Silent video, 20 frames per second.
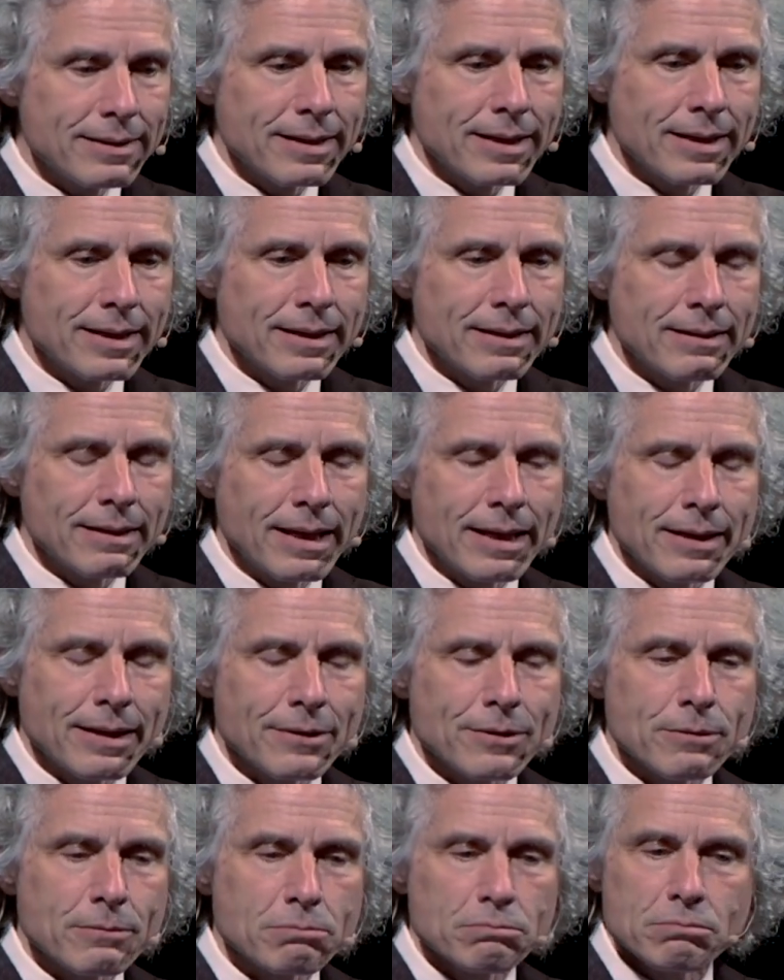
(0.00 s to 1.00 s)
and
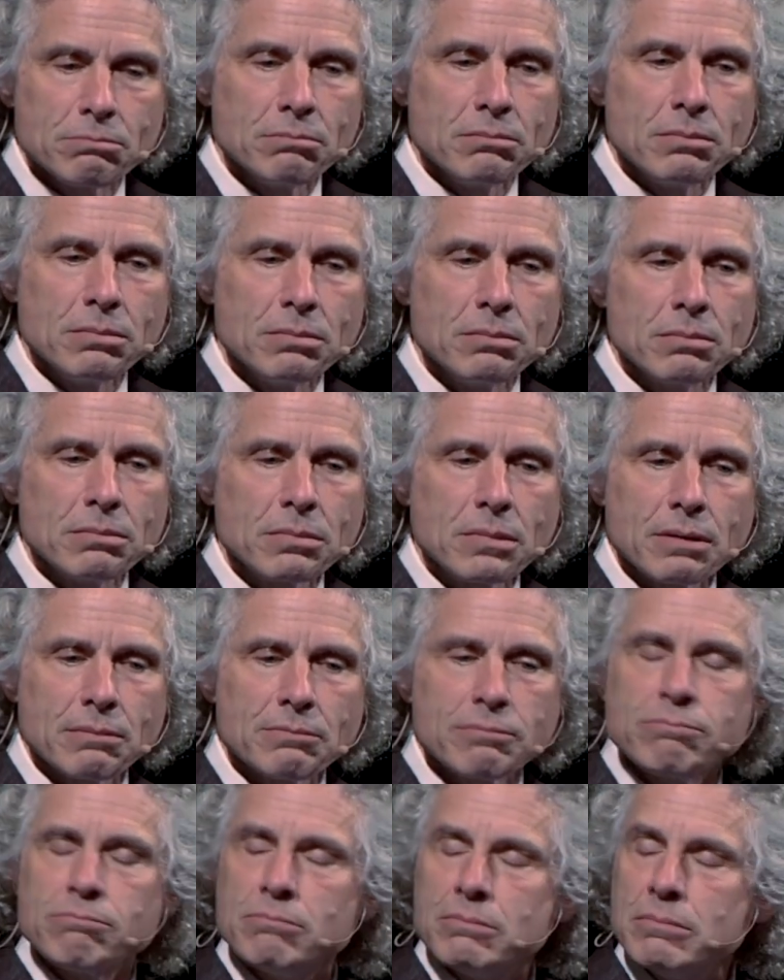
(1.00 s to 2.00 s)
other
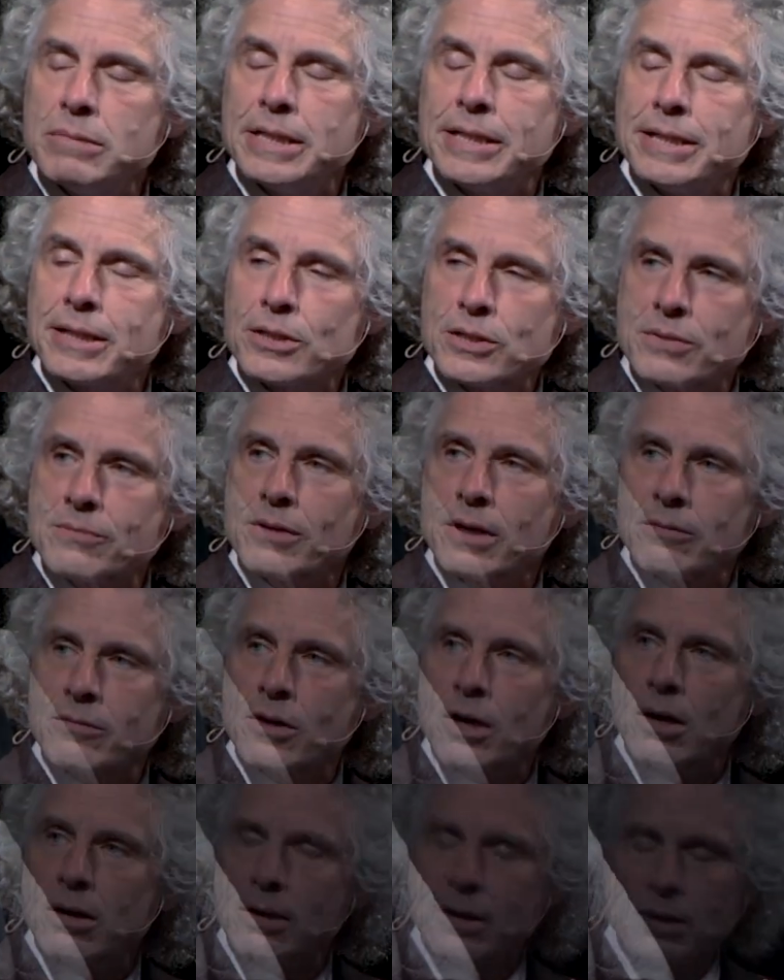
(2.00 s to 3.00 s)
details of